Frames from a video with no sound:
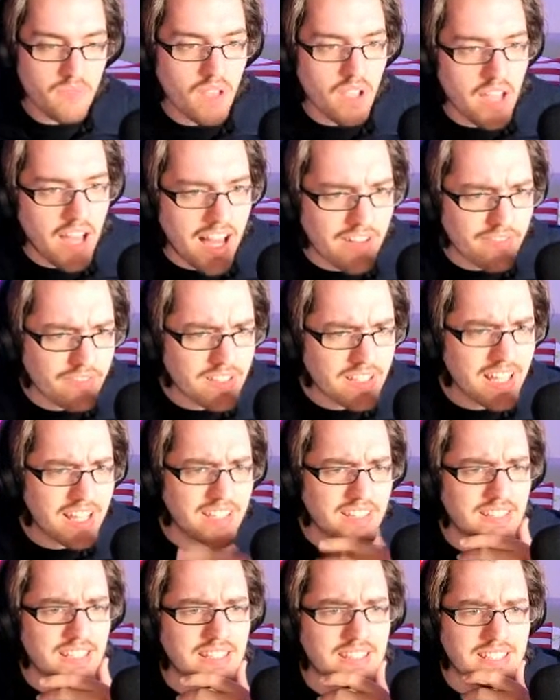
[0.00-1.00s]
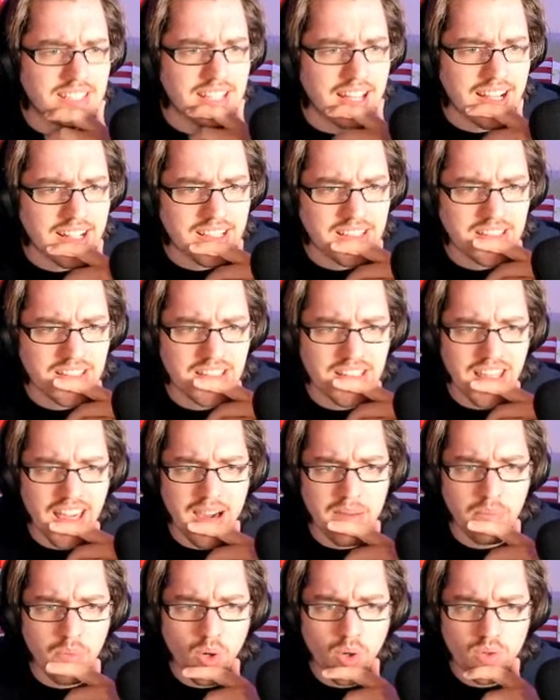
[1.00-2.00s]
I feel like the tags, yeah,
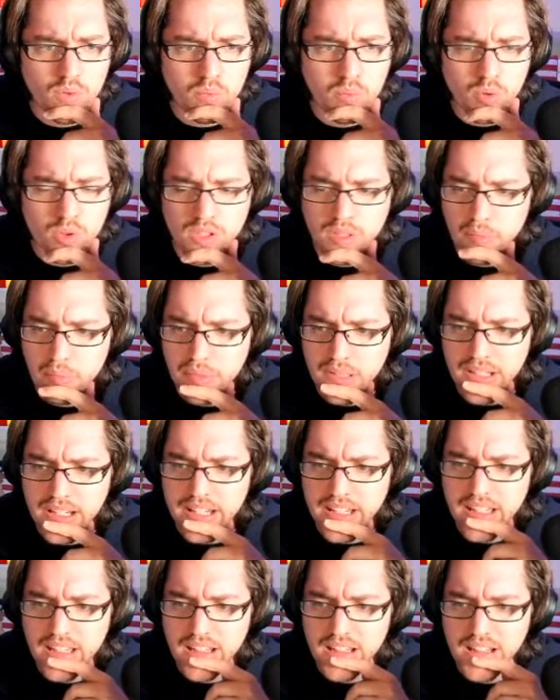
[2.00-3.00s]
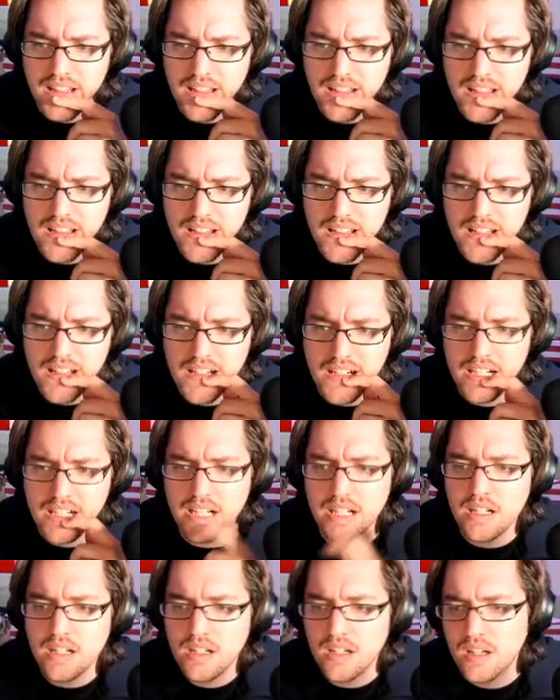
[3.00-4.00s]
multiply.
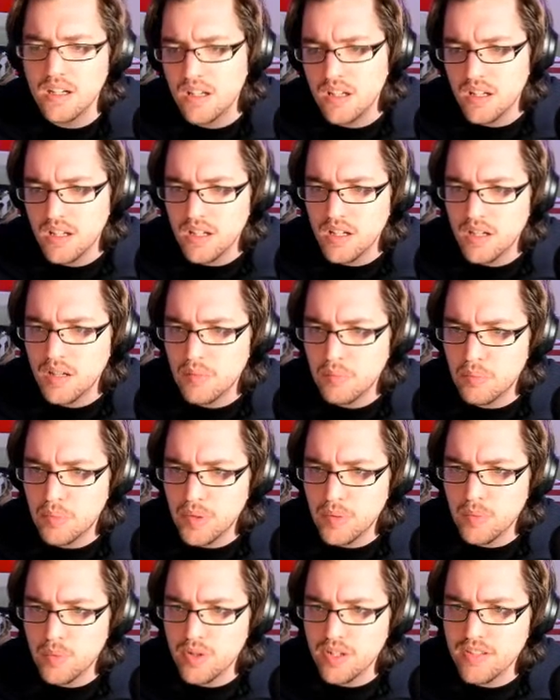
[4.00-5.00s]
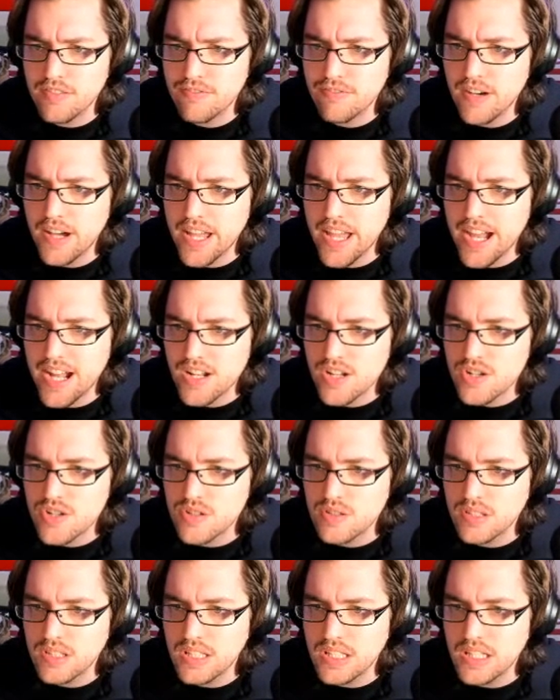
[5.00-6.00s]
Ah, but what if I
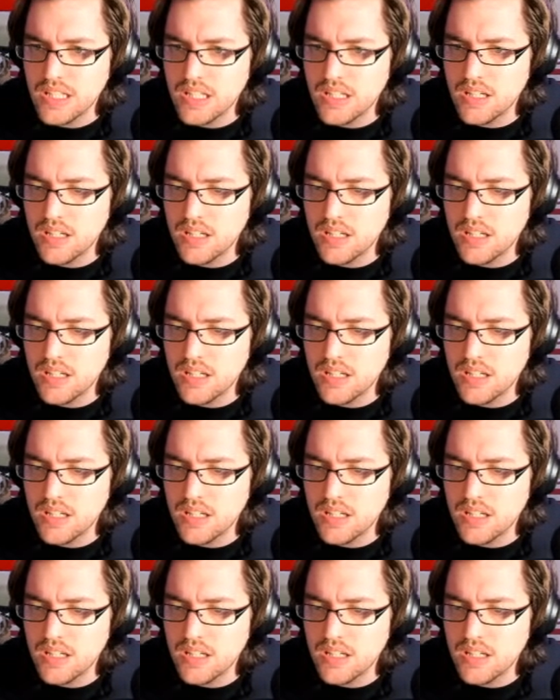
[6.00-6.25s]
actually?